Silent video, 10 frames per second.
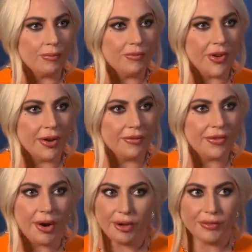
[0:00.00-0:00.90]

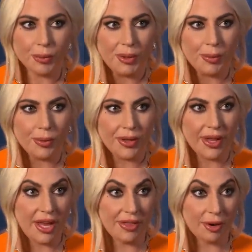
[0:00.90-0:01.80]
very few people
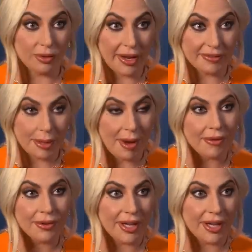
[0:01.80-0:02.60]
in, their lifetime ever